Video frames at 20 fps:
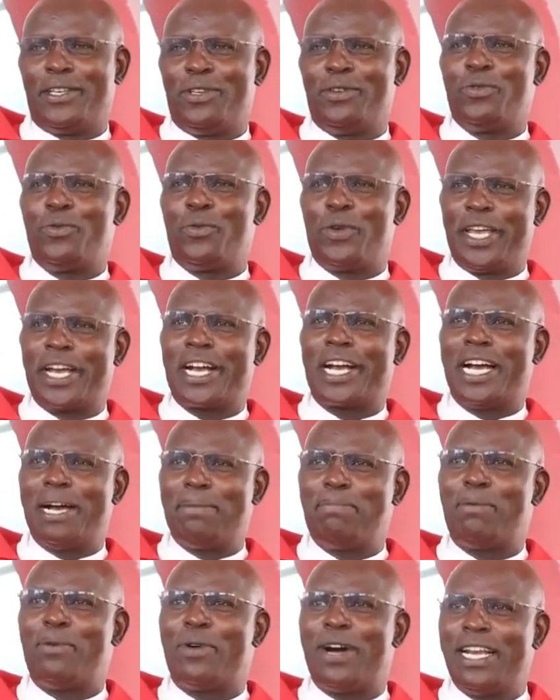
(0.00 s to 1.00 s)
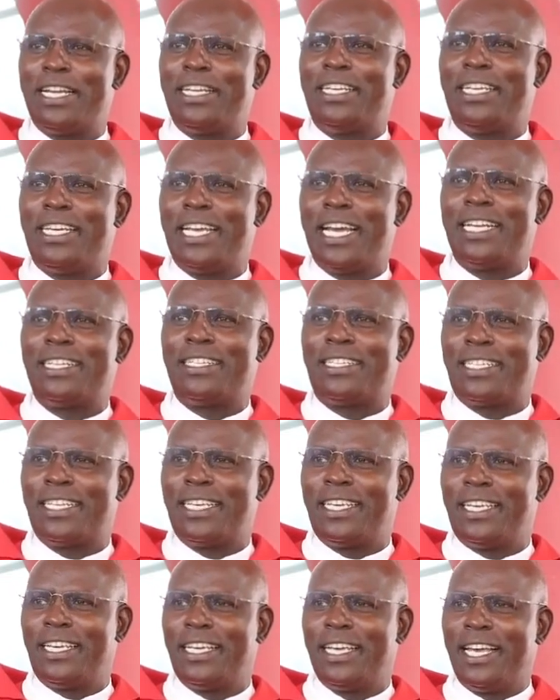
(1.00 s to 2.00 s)
You wake up one day and
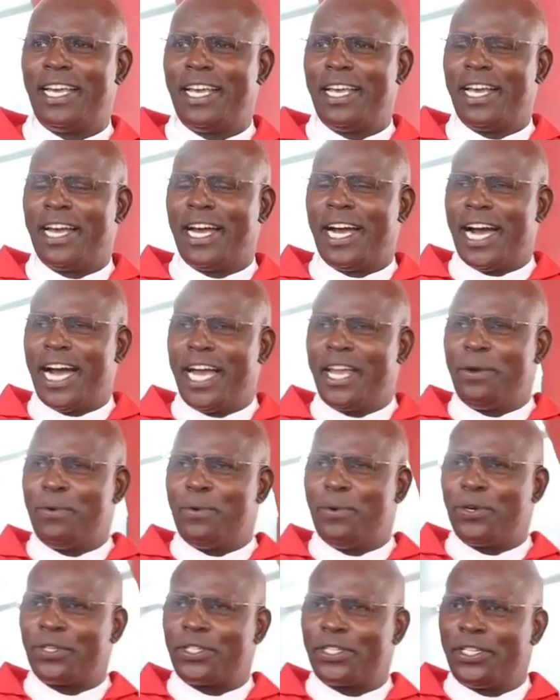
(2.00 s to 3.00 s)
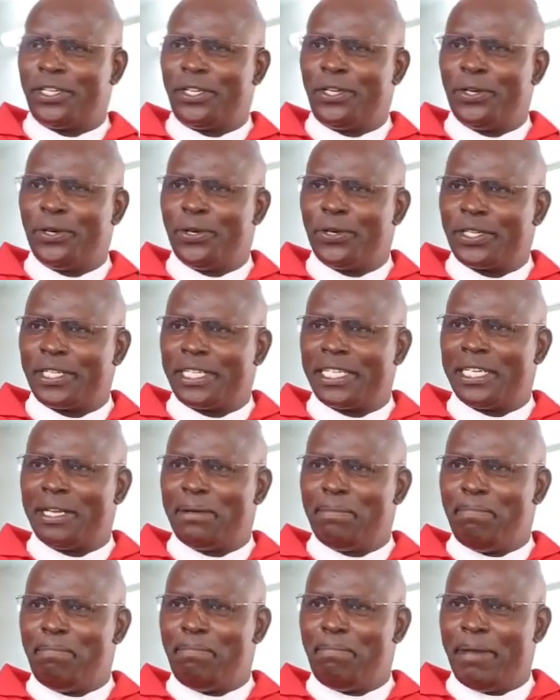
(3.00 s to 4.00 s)
say, I was not
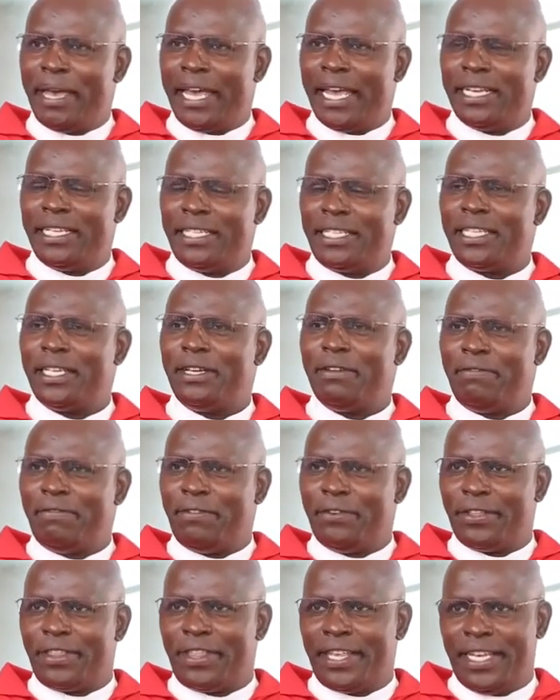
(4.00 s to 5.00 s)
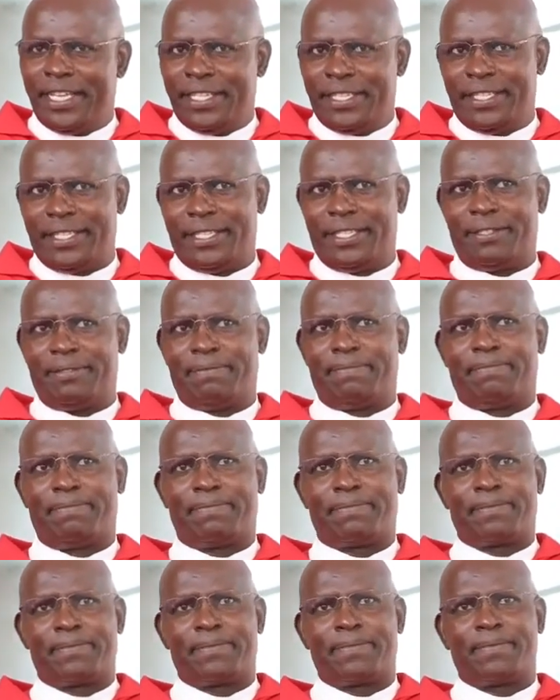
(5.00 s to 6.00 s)
meant for this.
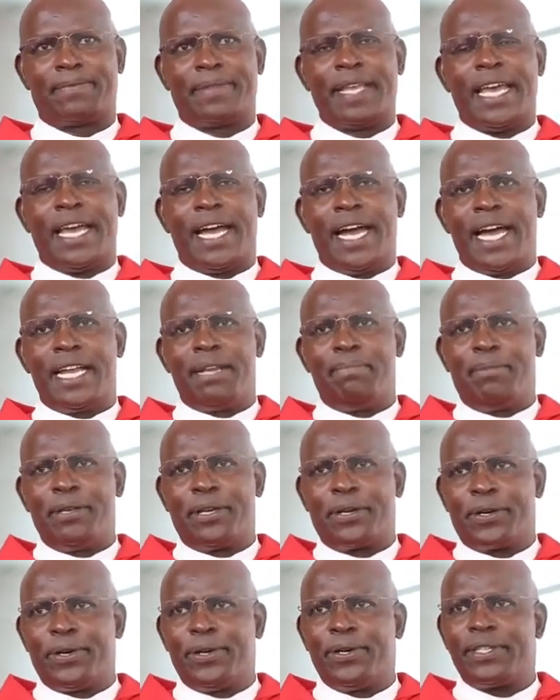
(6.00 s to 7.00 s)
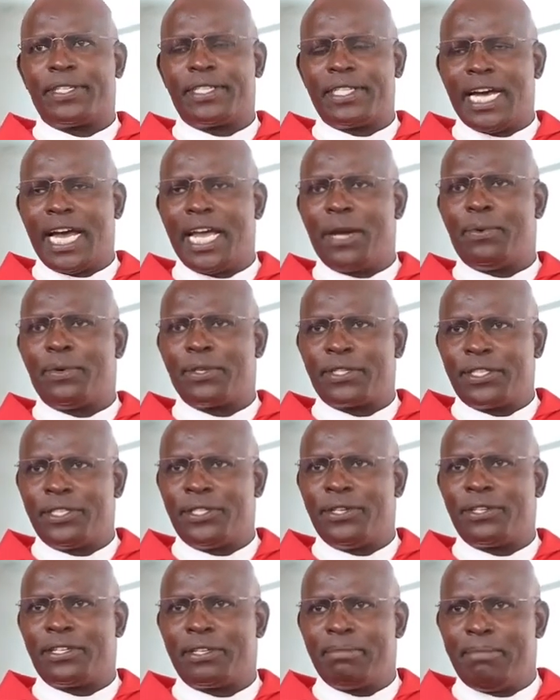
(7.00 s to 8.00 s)
And because I was
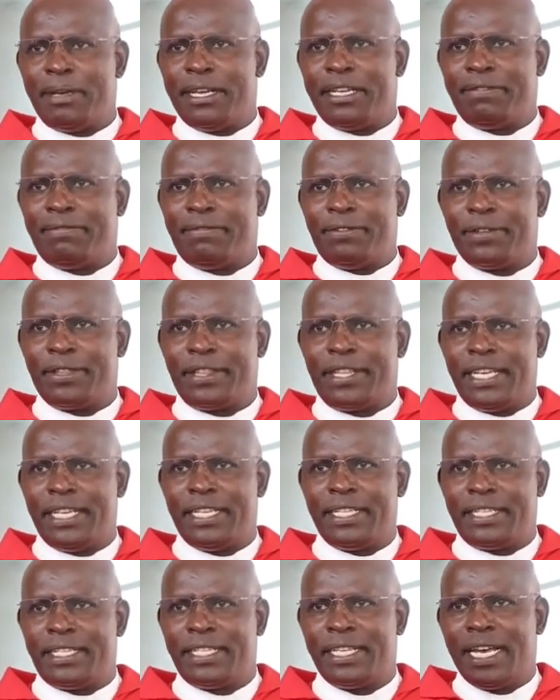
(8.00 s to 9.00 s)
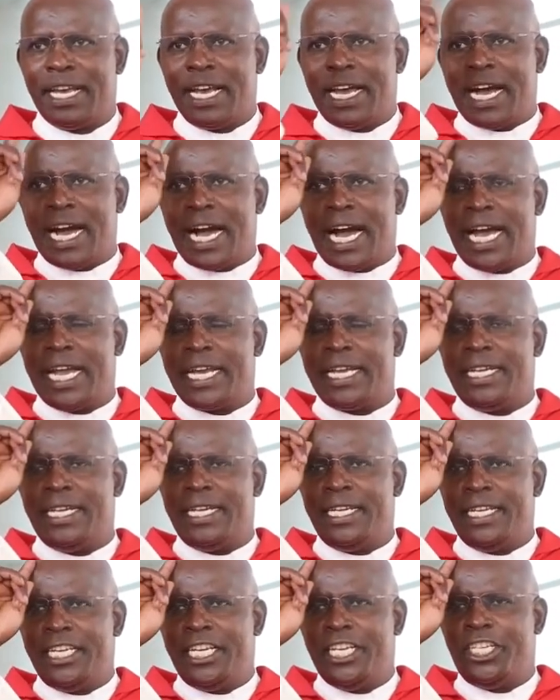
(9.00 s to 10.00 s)
not meant for this, I
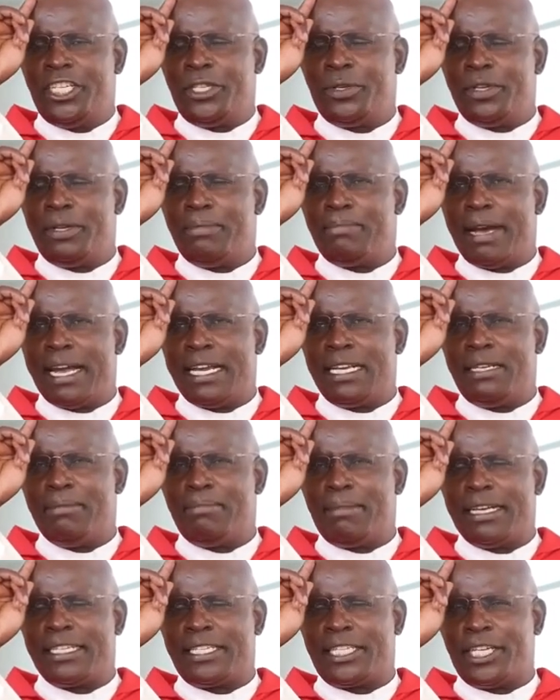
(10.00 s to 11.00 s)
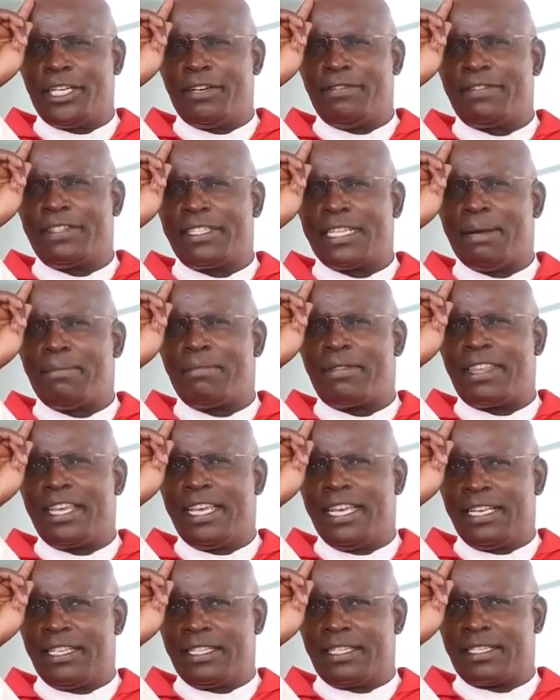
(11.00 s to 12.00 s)
need to remind myself some
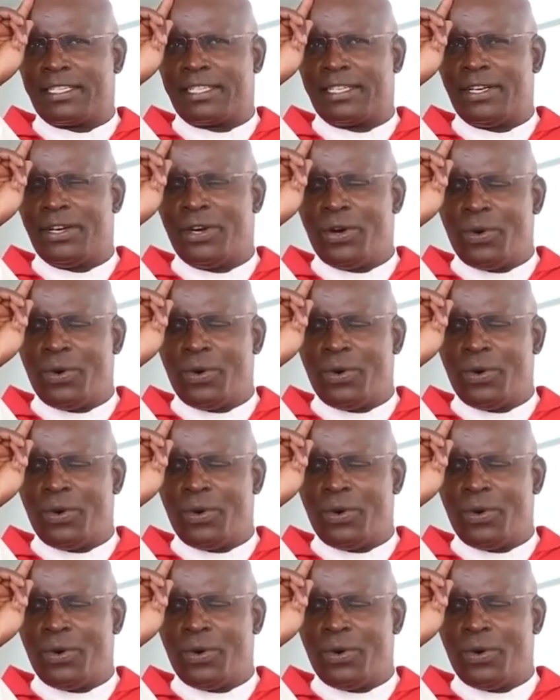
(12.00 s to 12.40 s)
things.